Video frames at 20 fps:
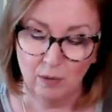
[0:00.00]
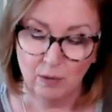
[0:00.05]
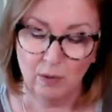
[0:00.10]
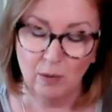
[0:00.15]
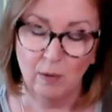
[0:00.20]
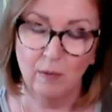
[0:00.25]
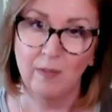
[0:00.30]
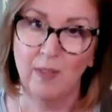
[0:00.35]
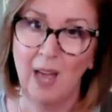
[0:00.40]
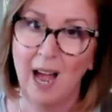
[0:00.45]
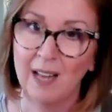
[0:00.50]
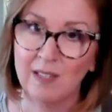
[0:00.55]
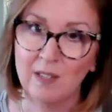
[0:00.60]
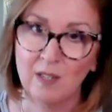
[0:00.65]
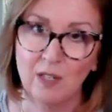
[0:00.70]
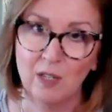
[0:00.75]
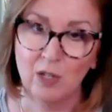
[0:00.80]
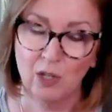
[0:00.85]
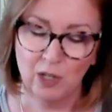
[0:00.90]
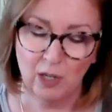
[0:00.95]
So
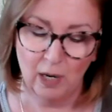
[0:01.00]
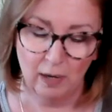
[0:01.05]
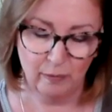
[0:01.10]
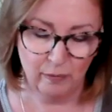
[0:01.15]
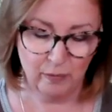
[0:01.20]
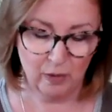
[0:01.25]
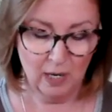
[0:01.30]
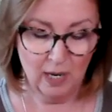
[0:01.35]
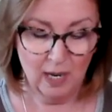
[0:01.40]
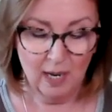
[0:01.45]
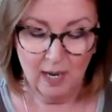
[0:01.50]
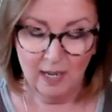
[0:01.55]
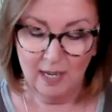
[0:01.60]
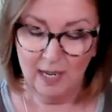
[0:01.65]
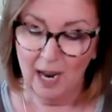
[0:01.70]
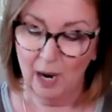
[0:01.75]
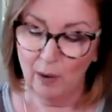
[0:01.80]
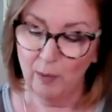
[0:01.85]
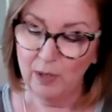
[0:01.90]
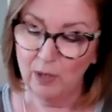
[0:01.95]
that's the shift.
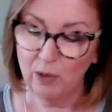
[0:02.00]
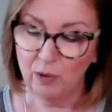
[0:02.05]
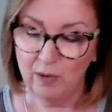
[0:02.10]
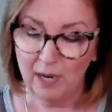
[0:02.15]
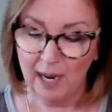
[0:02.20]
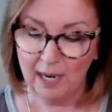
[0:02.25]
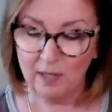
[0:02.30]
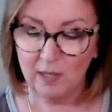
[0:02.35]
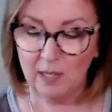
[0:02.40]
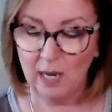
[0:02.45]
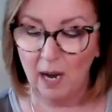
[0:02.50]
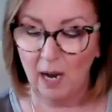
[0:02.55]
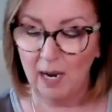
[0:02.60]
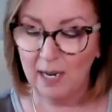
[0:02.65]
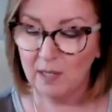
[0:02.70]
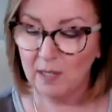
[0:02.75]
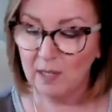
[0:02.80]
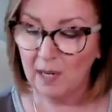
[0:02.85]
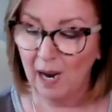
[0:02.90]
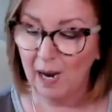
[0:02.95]
Now, in your next
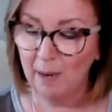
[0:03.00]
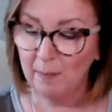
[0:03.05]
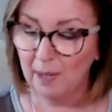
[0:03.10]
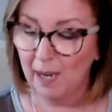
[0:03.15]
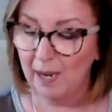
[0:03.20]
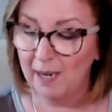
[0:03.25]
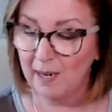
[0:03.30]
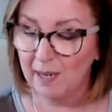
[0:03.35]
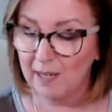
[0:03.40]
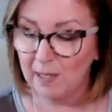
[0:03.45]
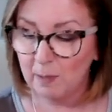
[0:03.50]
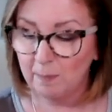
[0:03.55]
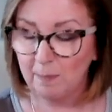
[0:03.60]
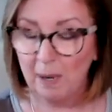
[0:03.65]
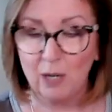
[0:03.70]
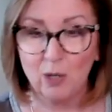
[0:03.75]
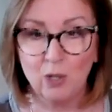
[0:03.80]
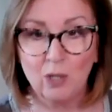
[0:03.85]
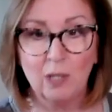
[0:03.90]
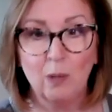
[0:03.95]
highest timeline,
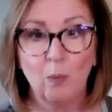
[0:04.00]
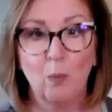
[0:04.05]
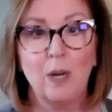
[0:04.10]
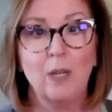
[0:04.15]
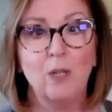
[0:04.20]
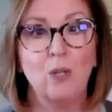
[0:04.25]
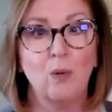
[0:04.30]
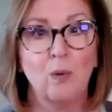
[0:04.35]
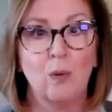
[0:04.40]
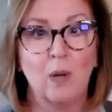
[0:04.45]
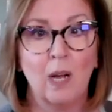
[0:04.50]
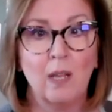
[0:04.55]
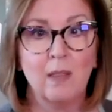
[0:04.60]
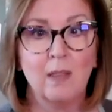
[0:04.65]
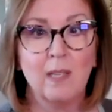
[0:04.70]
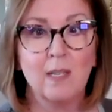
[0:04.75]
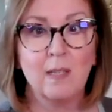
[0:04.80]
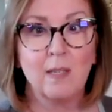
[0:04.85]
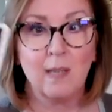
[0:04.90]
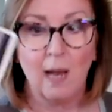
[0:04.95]
especially when you
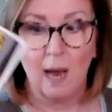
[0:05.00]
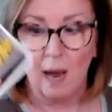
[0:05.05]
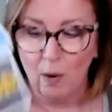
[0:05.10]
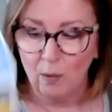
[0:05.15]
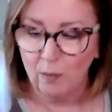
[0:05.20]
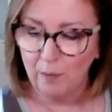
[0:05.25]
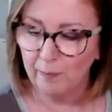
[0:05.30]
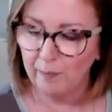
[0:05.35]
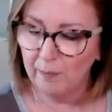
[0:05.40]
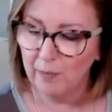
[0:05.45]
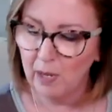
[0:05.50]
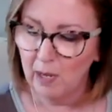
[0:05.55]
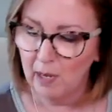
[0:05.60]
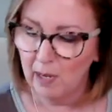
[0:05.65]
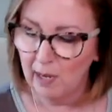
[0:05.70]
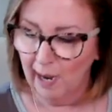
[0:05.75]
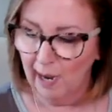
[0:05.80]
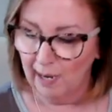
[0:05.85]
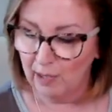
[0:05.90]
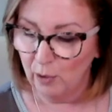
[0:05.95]
cut this out
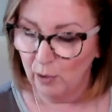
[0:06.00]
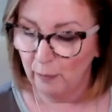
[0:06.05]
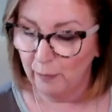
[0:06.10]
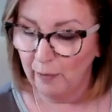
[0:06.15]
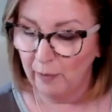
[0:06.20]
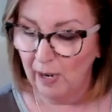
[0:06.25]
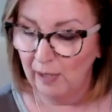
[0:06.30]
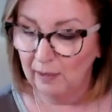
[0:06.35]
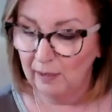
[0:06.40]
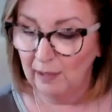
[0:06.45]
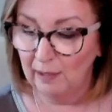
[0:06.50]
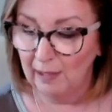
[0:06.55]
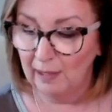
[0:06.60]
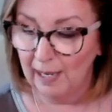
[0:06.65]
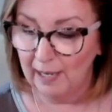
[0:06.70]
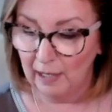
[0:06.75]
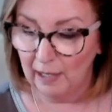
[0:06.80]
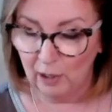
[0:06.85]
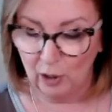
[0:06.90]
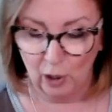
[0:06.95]
and you finally
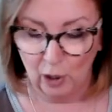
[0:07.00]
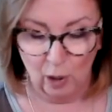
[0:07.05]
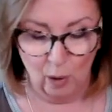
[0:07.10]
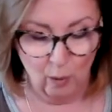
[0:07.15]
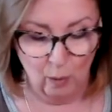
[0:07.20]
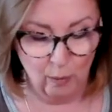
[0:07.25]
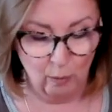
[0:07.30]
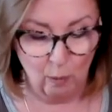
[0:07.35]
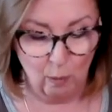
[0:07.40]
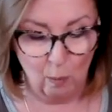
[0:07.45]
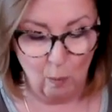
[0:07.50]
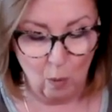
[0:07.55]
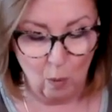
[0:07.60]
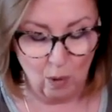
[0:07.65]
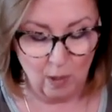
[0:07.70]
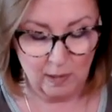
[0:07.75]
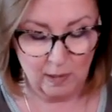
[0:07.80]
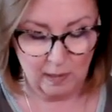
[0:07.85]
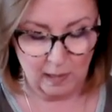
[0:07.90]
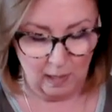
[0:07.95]
let it go, the
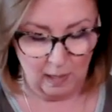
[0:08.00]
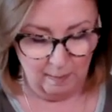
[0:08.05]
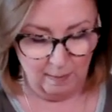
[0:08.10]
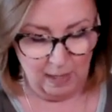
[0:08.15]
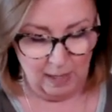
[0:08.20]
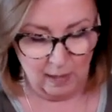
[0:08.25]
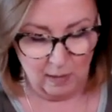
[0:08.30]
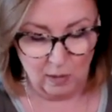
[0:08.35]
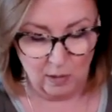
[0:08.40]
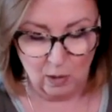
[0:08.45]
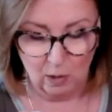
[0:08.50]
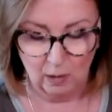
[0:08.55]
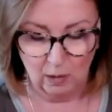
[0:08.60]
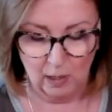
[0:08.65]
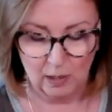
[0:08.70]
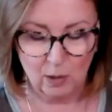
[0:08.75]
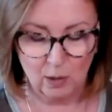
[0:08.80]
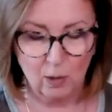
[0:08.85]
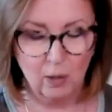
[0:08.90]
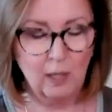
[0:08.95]
rewards come in. So
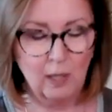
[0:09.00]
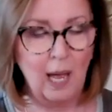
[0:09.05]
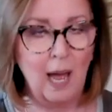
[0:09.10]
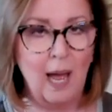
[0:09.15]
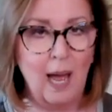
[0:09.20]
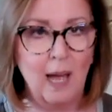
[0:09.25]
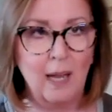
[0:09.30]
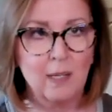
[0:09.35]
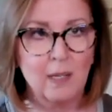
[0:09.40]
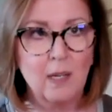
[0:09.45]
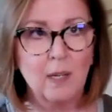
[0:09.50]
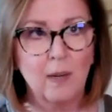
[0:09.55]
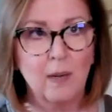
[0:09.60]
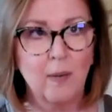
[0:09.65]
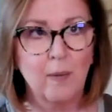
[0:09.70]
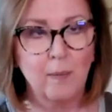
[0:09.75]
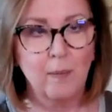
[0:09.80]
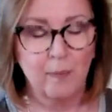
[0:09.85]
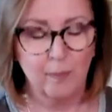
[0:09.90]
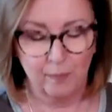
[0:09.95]
let's look at
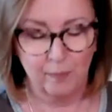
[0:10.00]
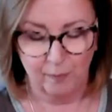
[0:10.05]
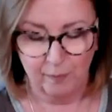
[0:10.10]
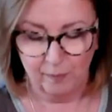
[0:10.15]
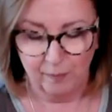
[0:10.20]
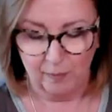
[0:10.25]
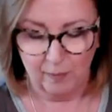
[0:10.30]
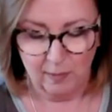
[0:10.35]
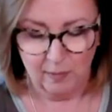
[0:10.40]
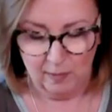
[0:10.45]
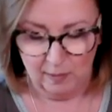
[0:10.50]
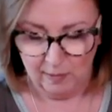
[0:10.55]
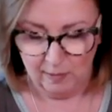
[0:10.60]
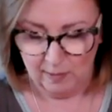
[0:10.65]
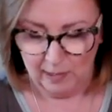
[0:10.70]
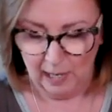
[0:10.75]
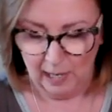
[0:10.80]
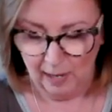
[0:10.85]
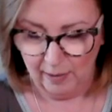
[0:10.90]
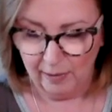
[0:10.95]

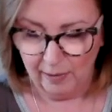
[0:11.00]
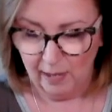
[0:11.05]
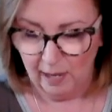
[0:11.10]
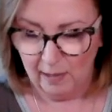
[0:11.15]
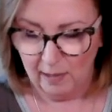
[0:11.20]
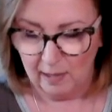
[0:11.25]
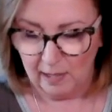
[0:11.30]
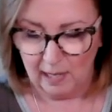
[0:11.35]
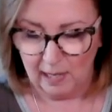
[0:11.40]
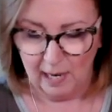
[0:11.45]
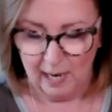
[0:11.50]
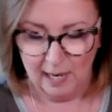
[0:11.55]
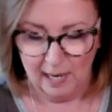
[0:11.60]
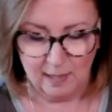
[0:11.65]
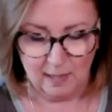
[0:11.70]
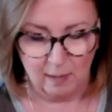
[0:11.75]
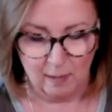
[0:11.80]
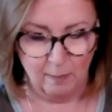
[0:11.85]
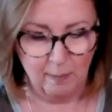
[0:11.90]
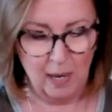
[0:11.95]
Death and the
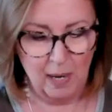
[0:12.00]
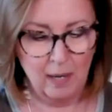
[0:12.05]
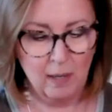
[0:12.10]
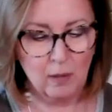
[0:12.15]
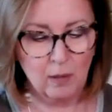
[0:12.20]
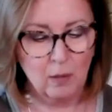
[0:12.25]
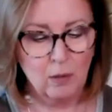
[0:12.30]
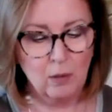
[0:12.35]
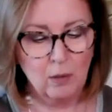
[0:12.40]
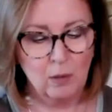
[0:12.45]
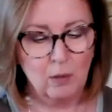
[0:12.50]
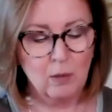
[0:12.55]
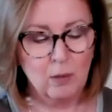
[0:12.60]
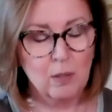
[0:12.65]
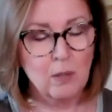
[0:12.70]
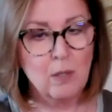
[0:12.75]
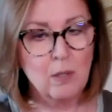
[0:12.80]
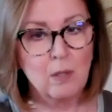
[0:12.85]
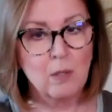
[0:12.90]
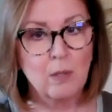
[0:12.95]
Ace of
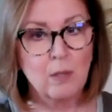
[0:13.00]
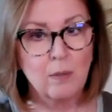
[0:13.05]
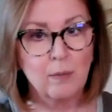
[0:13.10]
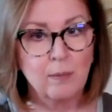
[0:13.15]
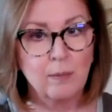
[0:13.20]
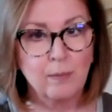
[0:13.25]
Pentacles.